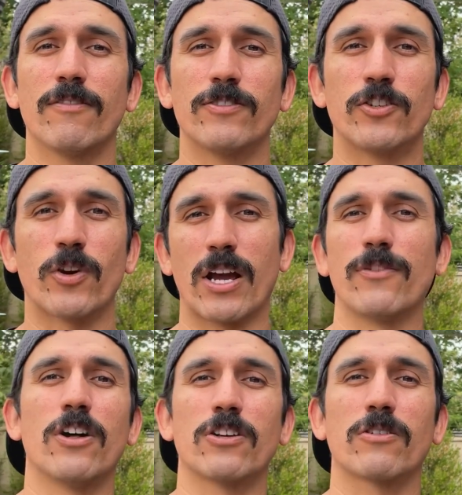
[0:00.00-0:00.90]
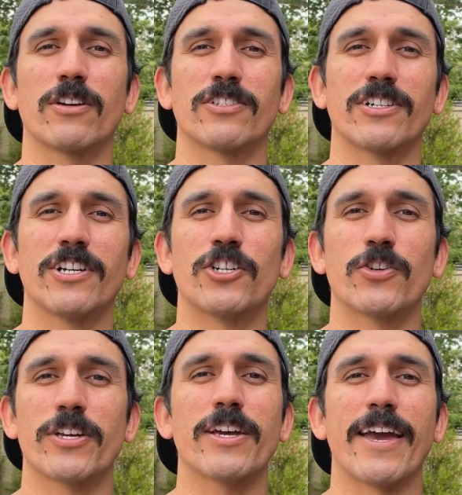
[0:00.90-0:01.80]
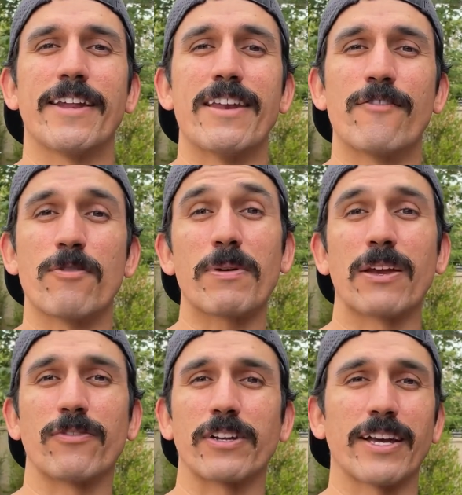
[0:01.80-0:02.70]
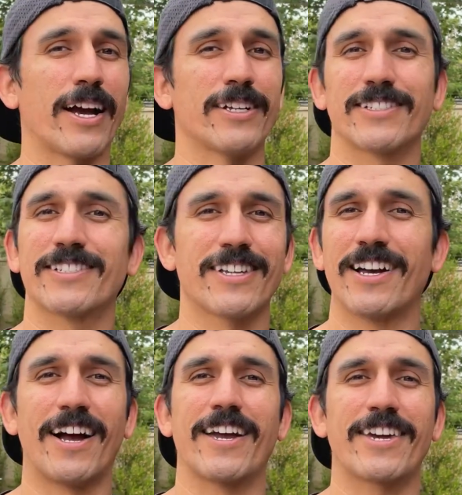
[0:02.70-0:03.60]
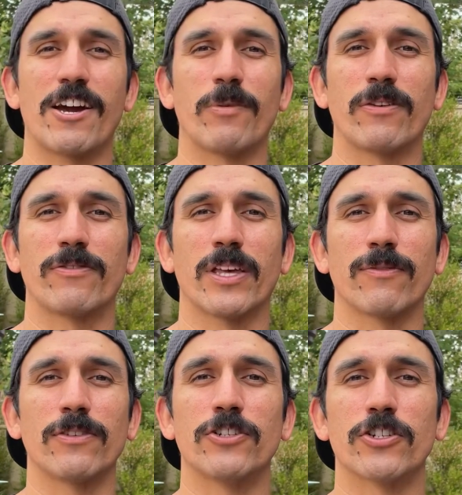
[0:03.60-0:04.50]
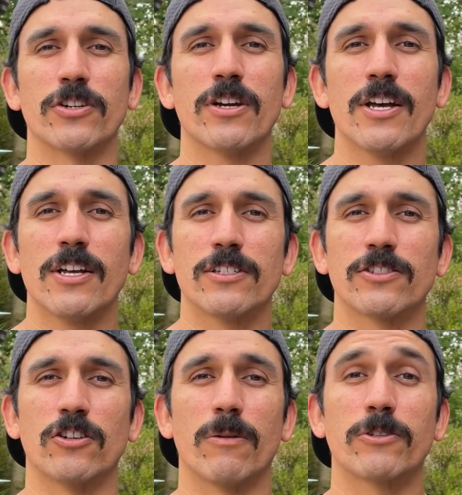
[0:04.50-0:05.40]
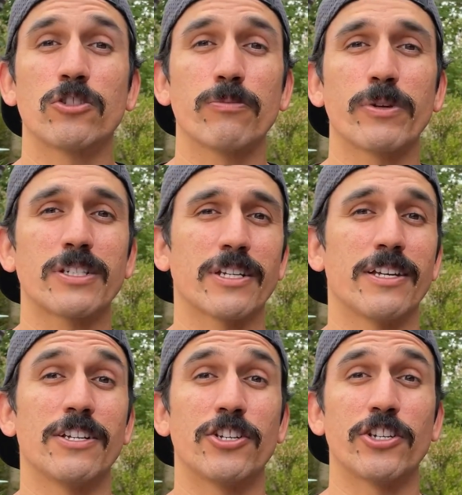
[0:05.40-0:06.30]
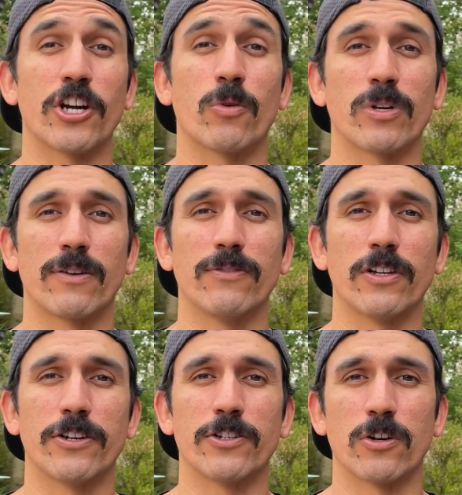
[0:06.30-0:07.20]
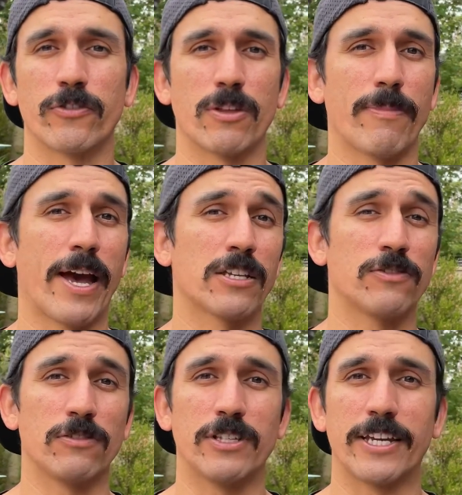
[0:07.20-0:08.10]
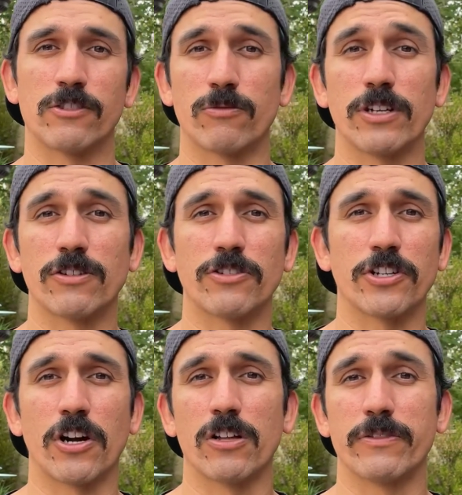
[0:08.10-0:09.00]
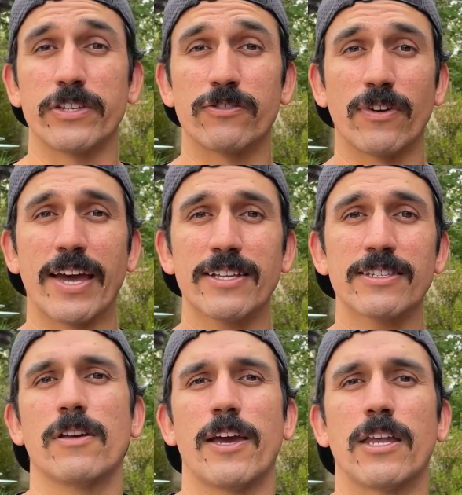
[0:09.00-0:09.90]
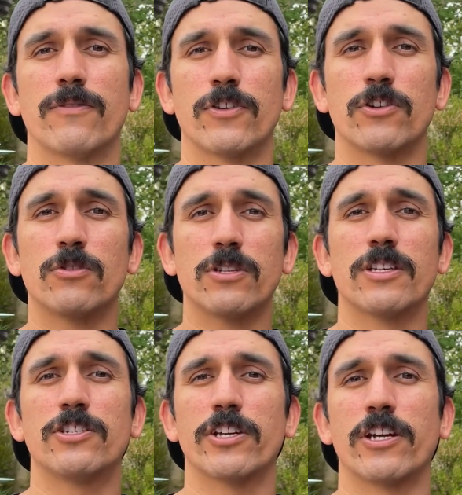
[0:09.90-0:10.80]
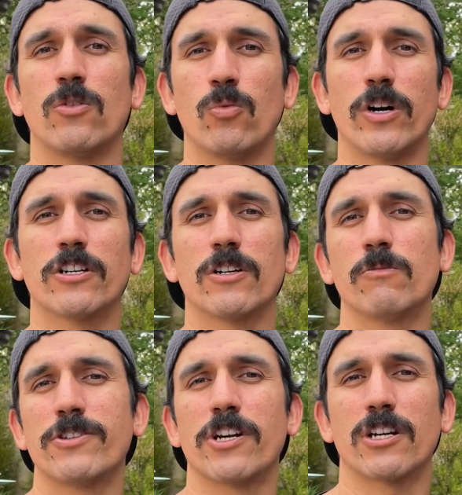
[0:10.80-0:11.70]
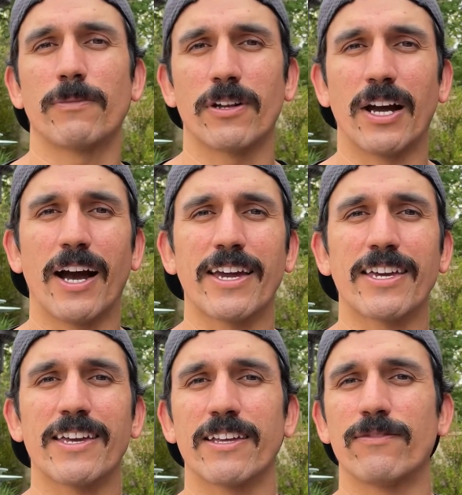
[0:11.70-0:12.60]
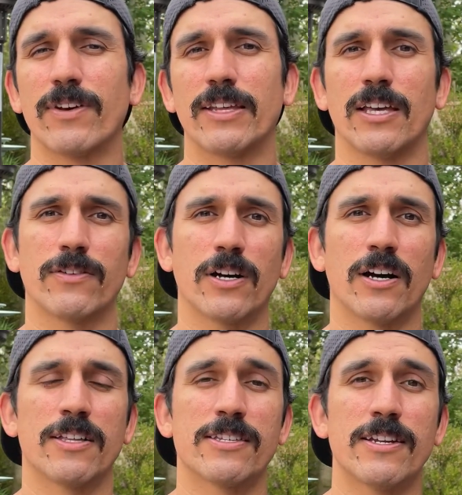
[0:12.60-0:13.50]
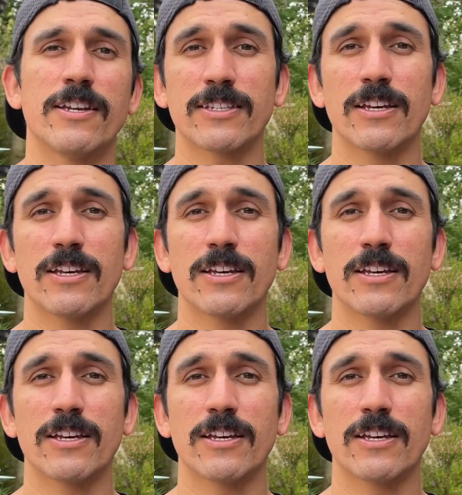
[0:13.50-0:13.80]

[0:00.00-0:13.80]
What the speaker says: drive all across the country, and never pay for gas. I can't wait for that future. So I'm super excited to share what I've learned over the past few days researching all of these vans. And if you're new to this channel, welcome. We talk about hiking and van life content.